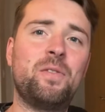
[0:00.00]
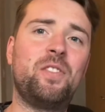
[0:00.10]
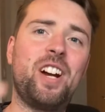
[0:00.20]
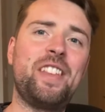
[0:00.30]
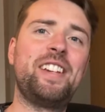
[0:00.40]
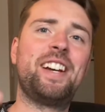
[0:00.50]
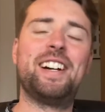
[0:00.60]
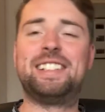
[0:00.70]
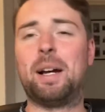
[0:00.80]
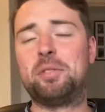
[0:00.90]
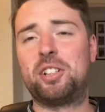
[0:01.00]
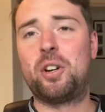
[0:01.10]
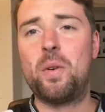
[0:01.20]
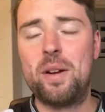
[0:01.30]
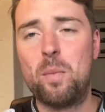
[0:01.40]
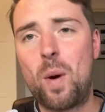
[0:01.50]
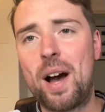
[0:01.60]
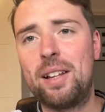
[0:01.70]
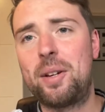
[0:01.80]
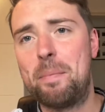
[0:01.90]
Right then, guys, how's it going? And
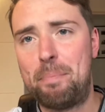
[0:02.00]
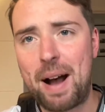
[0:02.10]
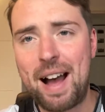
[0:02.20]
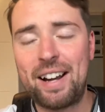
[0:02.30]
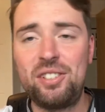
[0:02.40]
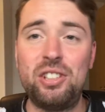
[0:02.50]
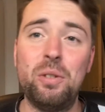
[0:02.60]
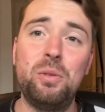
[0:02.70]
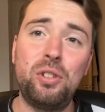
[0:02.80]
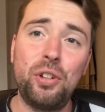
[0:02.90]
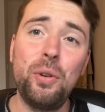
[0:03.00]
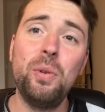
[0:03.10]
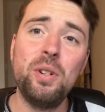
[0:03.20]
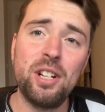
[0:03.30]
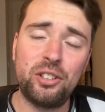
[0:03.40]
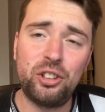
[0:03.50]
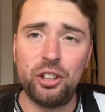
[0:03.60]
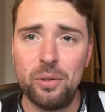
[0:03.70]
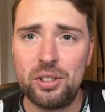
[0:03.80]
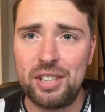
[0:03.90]
welcome back to Toon
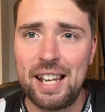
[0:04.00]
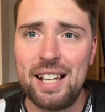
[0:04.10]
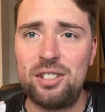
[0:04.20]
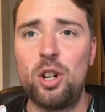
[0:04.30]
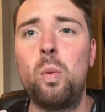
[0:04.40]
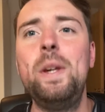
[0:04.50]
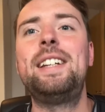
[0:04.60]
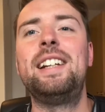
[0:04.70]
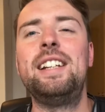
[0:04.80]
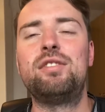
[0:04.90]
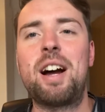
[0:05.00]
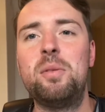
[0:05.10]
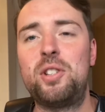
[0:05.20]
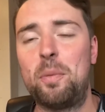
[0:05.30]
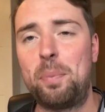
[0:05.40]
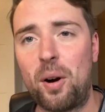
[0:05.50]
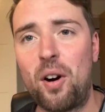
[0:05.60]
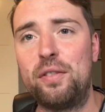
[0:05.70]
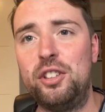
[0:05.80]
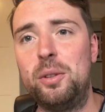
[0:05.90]
Tuesdays, your weekly roundup
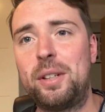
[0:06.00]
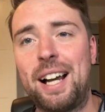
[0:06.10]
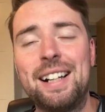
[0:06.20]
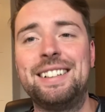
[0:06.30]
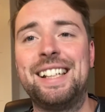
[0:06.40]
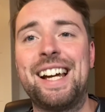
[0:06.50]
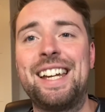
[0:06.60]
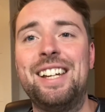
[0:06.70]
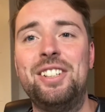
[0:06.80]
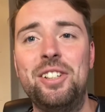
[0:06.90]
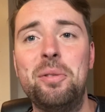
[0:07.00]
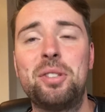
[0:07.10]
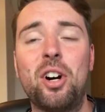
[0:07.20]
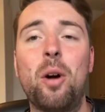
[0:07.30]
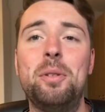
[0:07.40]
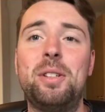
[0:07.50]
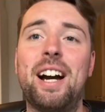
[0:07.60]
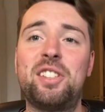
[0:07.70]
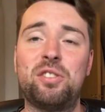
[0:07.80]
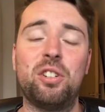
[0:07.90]
of Newcastle United news. I hope you
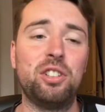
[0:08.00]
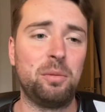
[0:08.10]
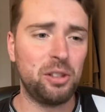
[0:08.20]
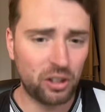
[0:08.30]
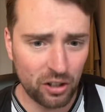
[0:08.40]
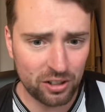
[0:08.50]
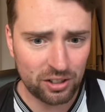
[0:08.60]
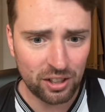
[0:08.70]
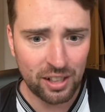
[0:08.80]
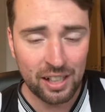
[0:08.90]
guys are all doing good.